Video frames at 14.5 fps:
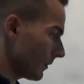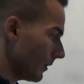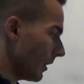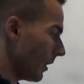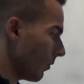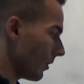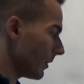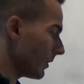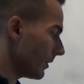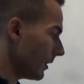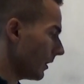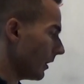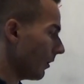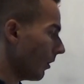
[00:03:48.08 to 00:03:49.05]
our,
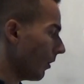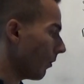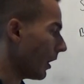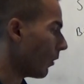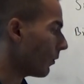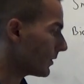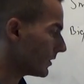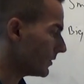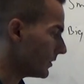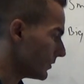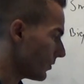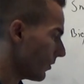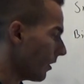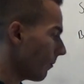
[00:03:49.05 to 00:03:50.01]
or how we
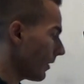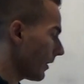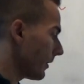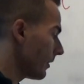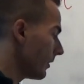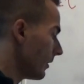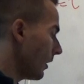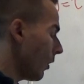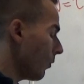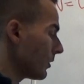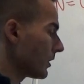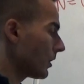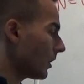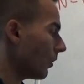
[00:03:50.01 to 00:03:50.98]
determine, how
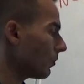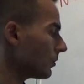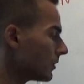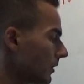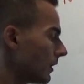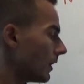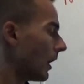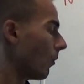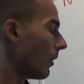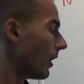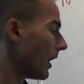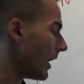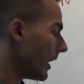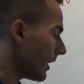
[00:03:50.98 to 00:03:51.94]
we code
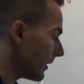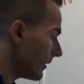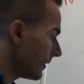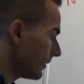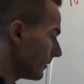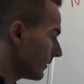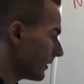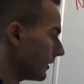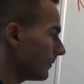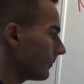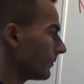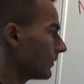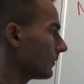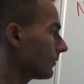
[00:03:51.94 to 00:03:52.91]
our R. Yeah?
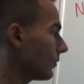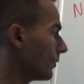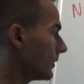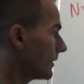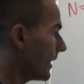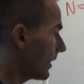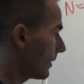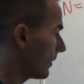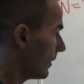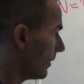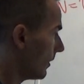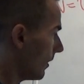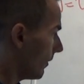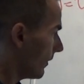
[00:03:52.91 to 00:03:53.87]
So we take
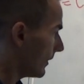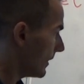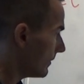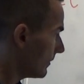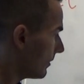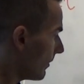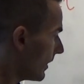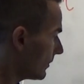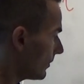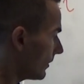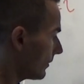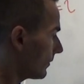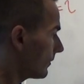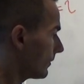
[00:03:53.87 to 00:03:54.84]
the identity
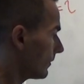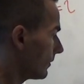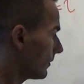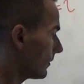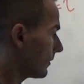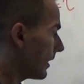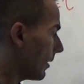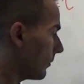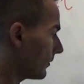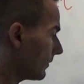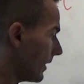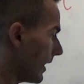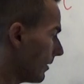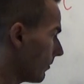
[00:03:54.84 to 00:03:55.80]
matrix
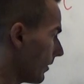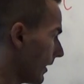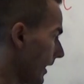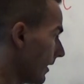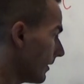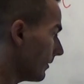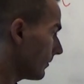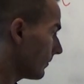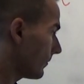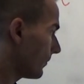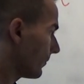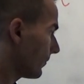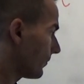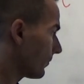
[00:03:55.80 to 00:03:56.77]
times n by n,
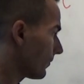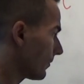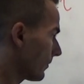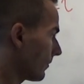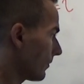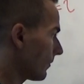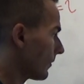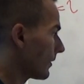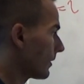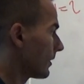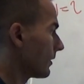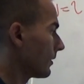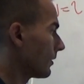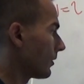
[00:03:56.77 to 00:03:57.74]

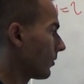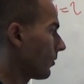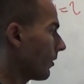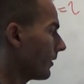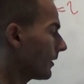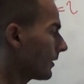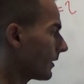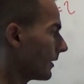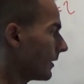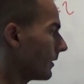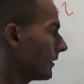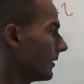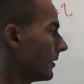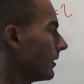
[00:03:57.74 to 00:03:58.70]

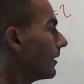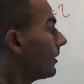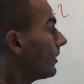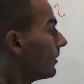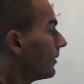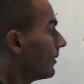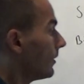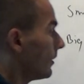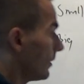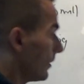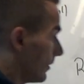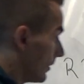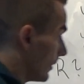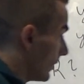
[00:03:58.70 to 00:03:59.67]
Kronecker,
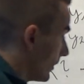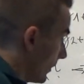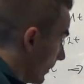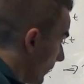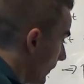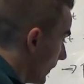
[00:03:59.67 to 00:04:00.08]
the